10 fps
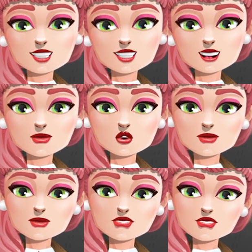I went for
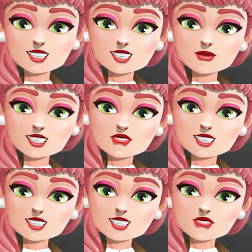a professional
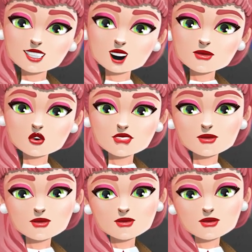service because I felt that
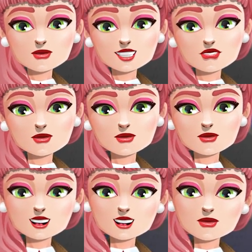my art skills
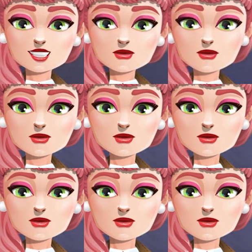were lacking.